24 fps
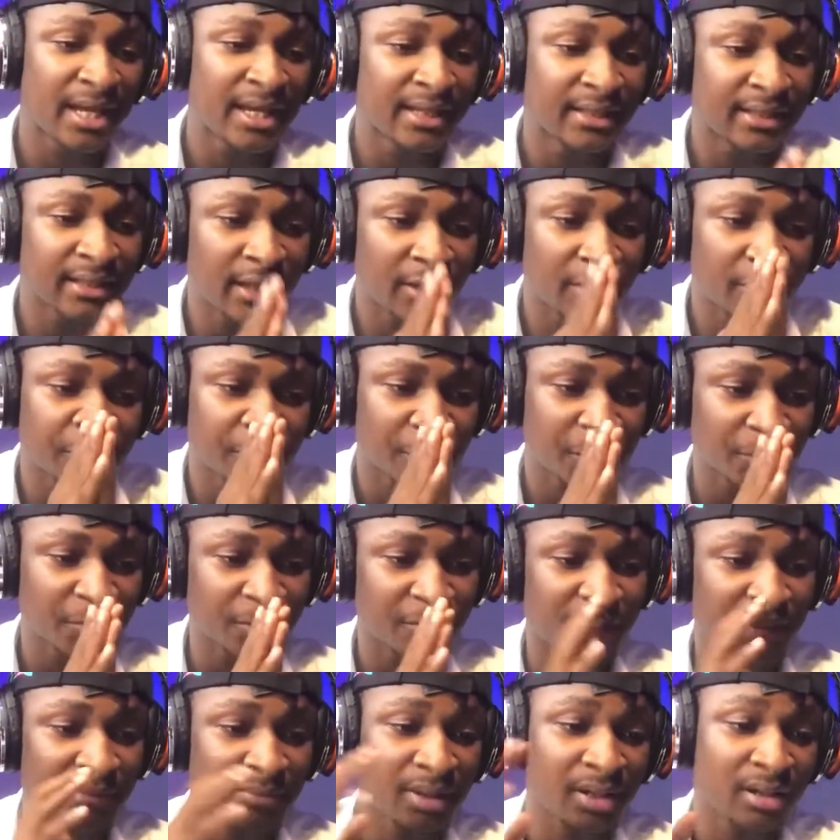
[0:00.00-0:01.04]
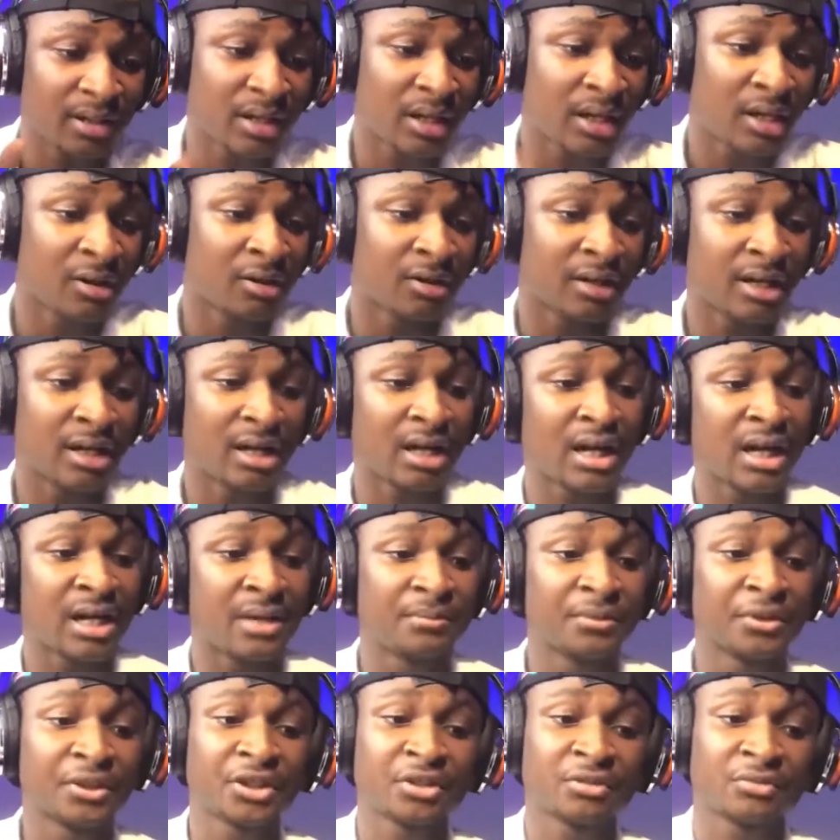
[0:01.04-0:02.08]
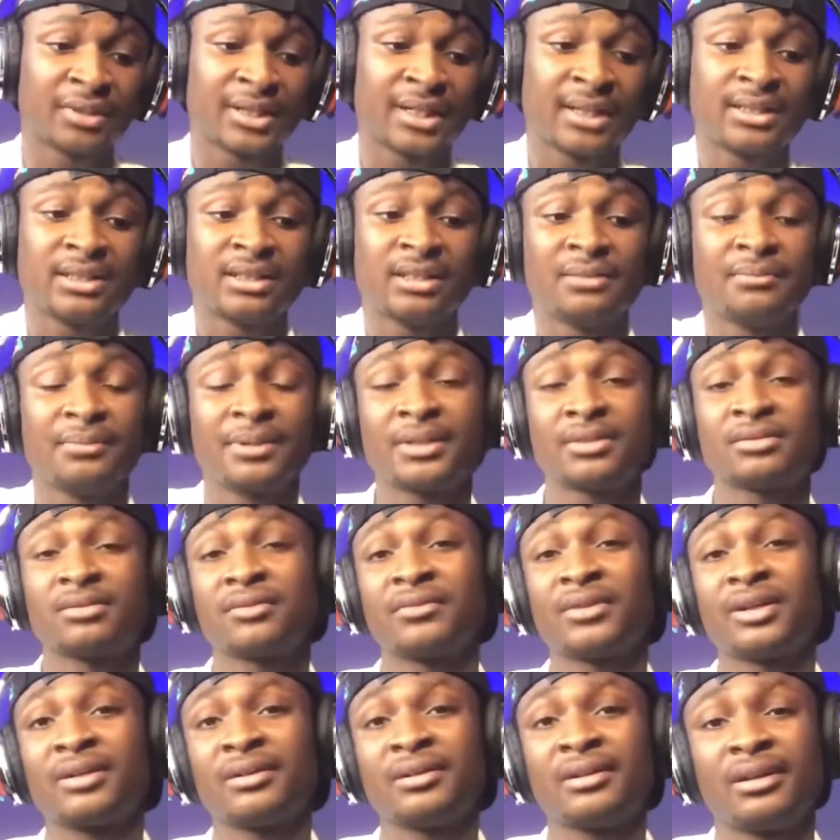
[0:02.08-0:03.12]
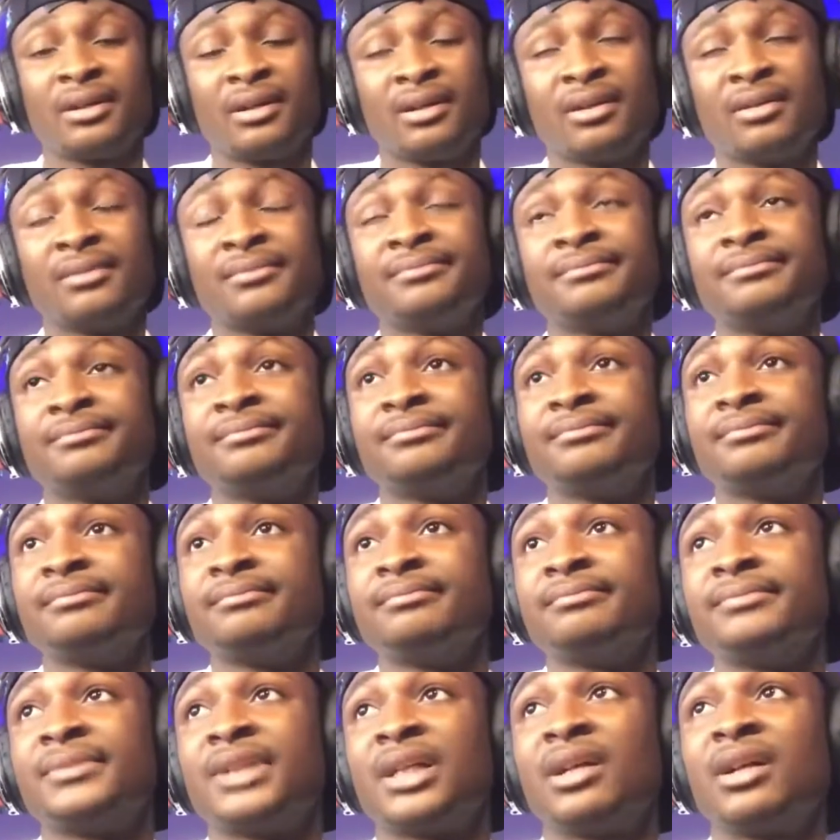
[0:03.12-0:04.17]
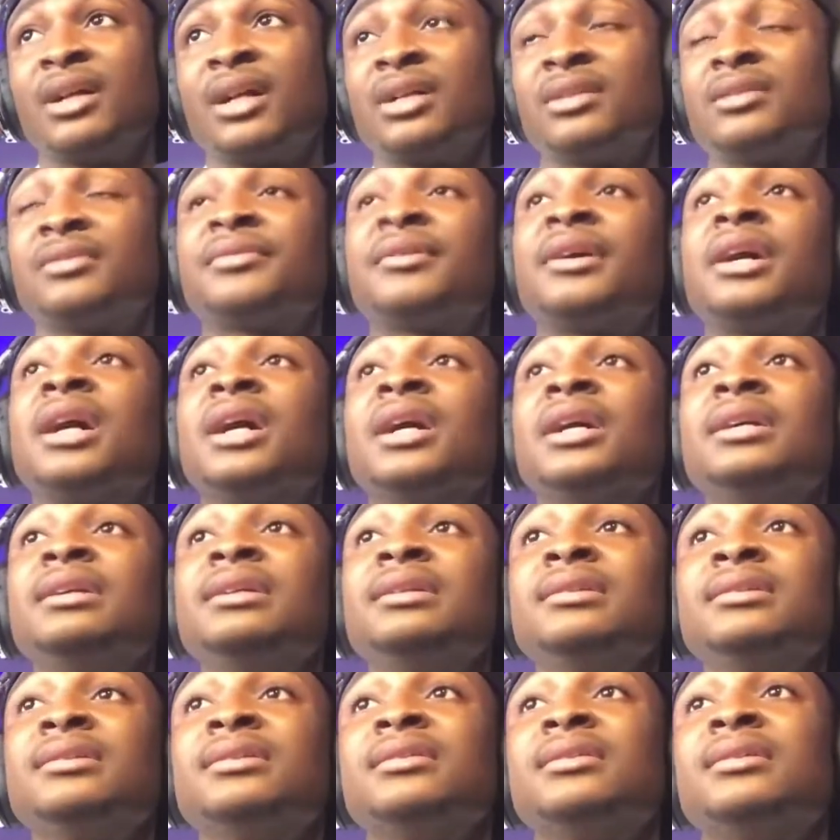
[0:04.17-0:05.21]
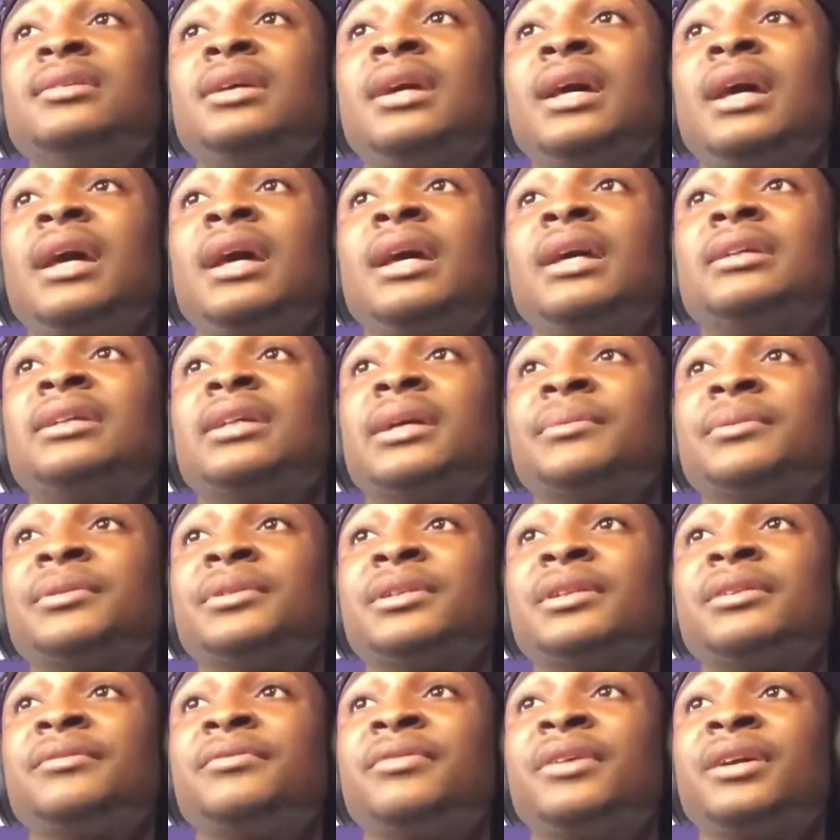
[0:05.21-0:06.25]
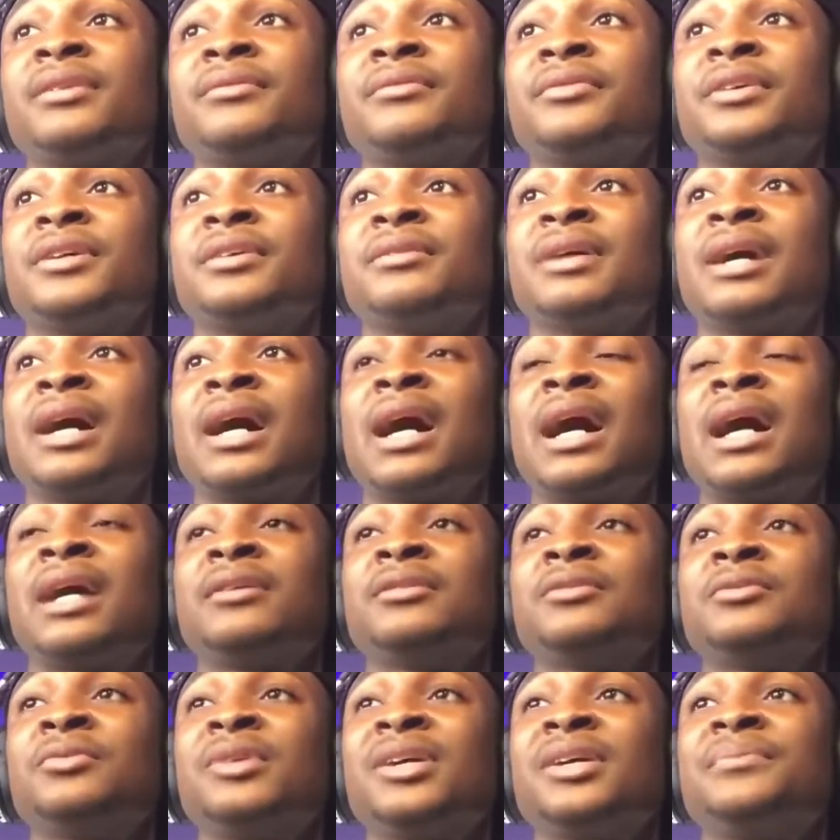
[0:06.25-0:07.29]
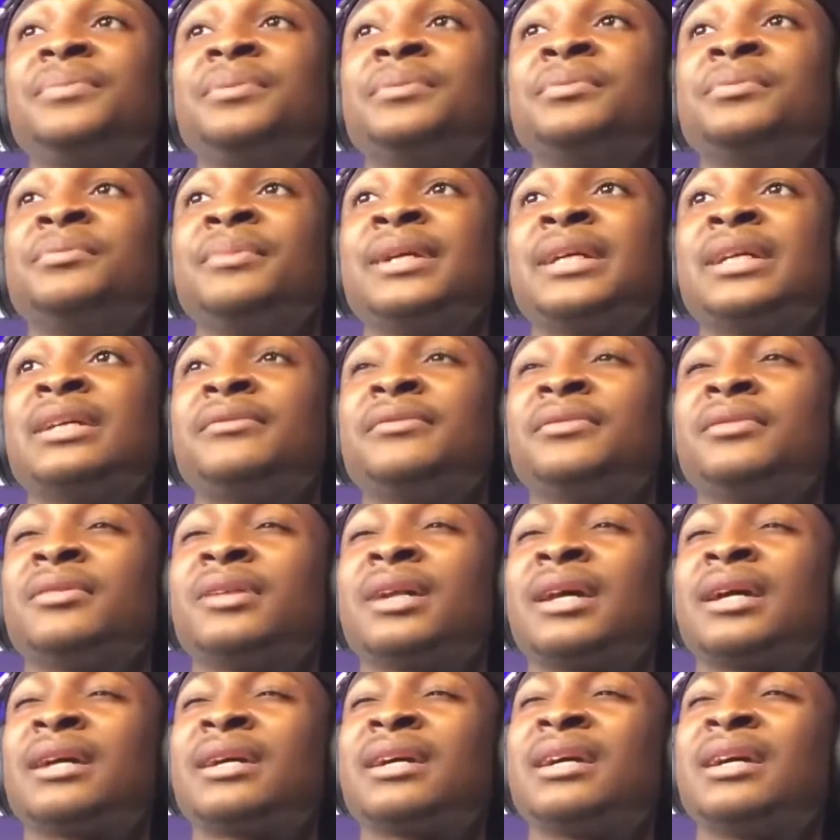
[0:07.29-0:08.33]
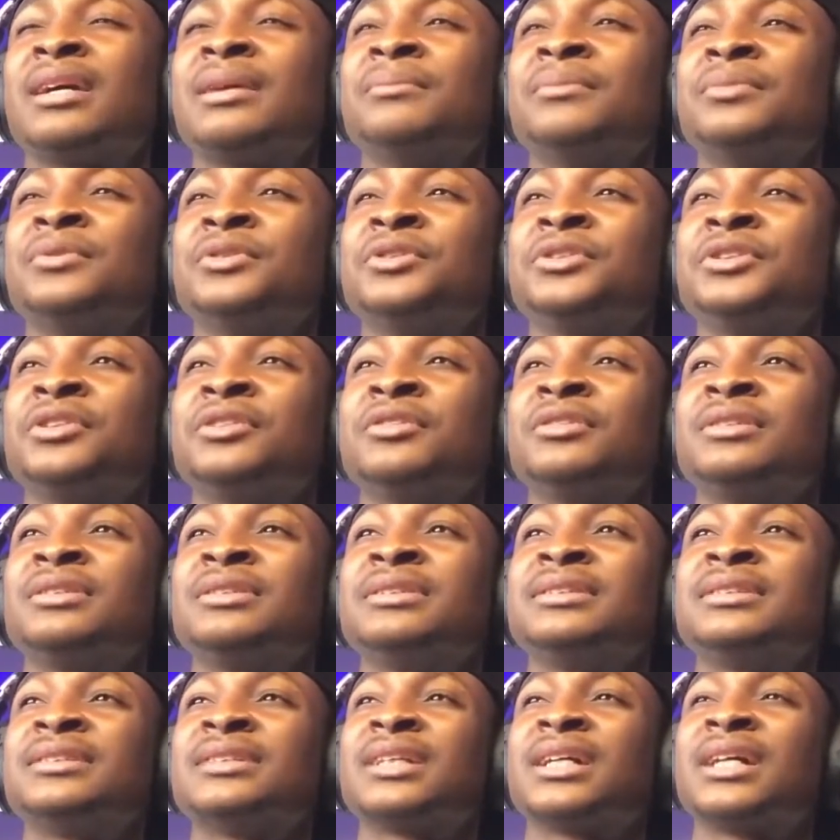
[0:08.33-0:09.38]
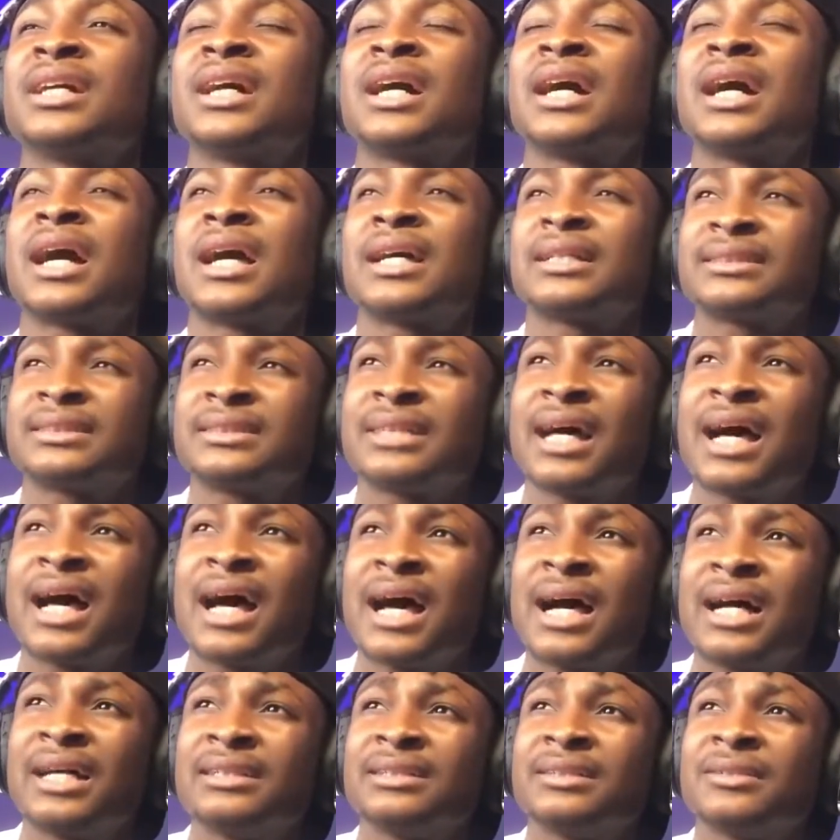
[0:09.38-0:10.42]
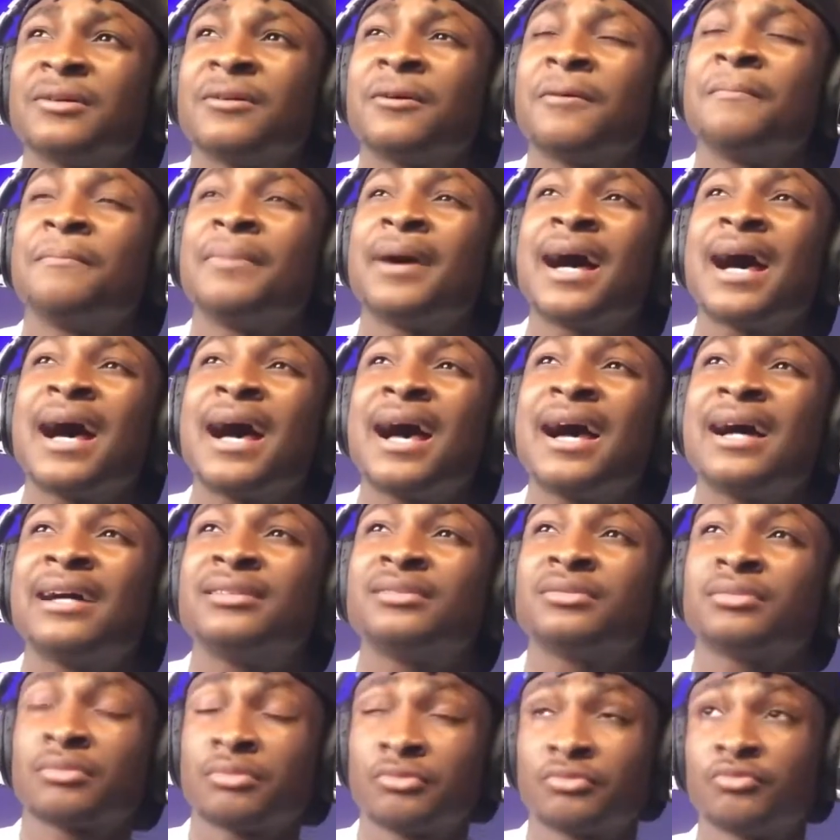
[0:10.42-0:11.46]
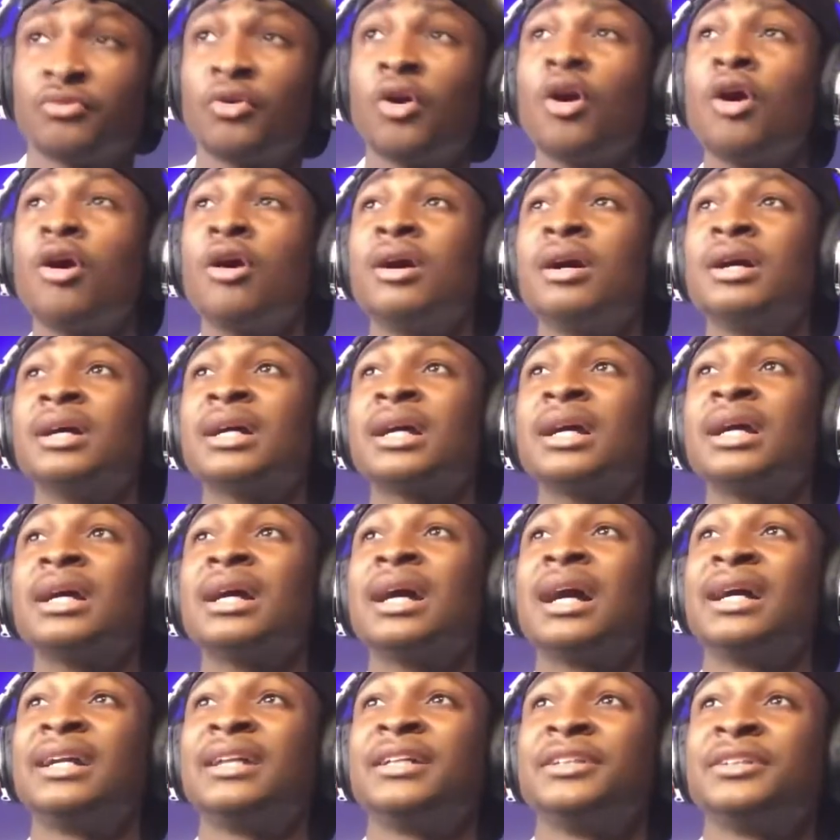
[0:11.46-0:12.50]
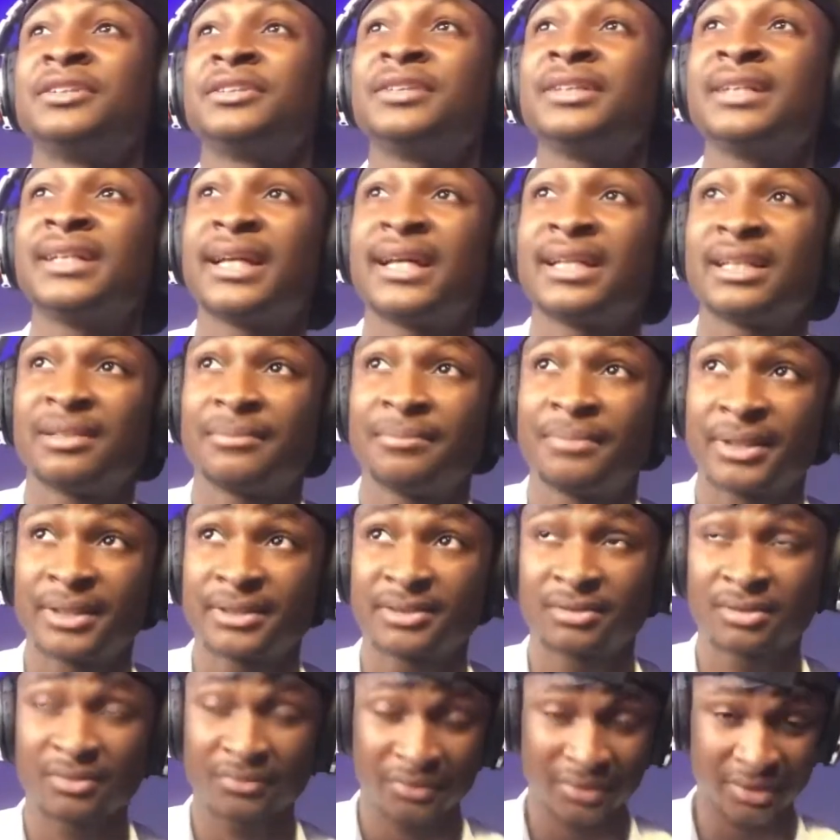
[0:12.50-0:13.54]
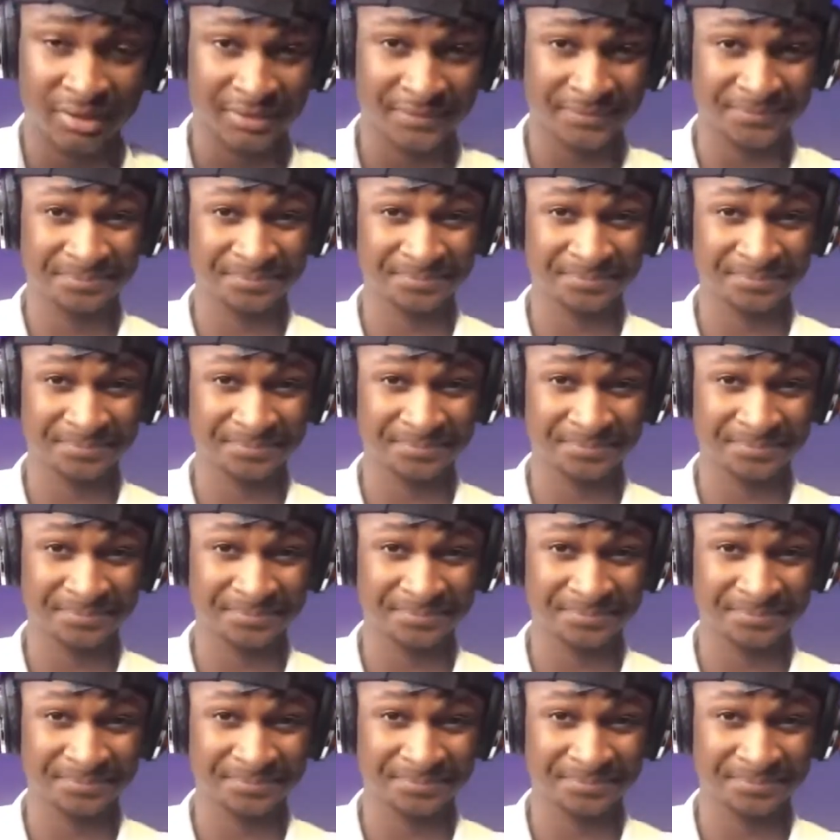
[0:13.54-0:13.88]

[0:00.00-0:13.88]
Now, she also talk about how our emotions were getting the best of her. Daniela, it's fine. It's absolutely fine for you. I don't know why people make it feel like emotions are sad or bad or wrong and they shouldn't get the best of us.